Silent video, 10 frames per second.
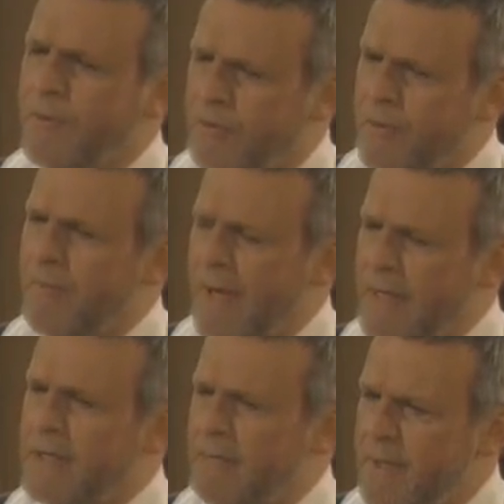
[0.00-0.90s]
for
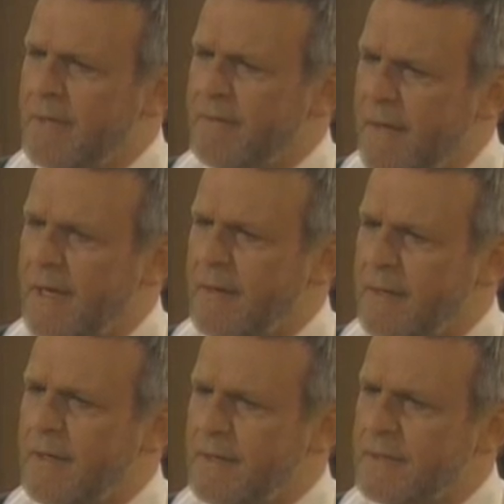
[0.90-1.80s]
reminding me of that,
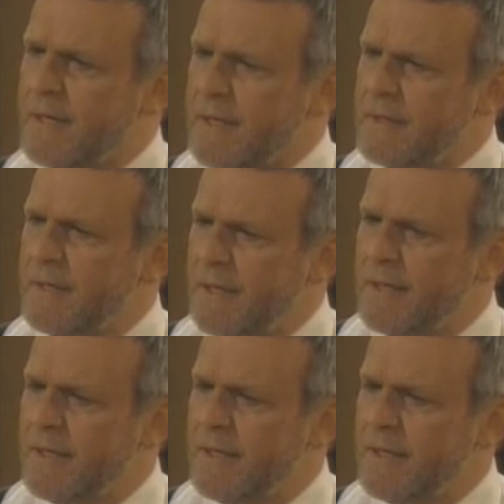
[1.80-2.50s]
Natalia.